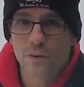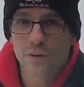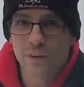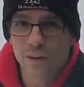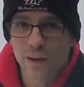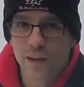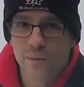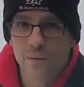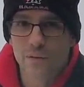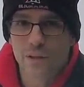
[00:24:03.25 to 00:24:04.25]
the
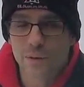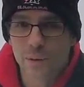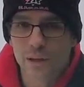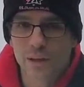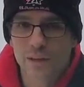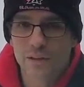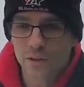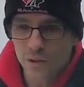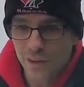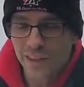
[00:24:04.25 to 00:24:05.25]
animals at the beginning so
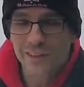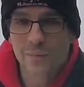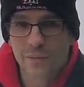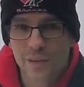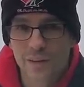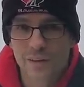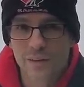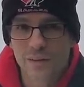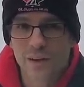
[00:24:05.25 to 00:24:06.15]
you can get them there,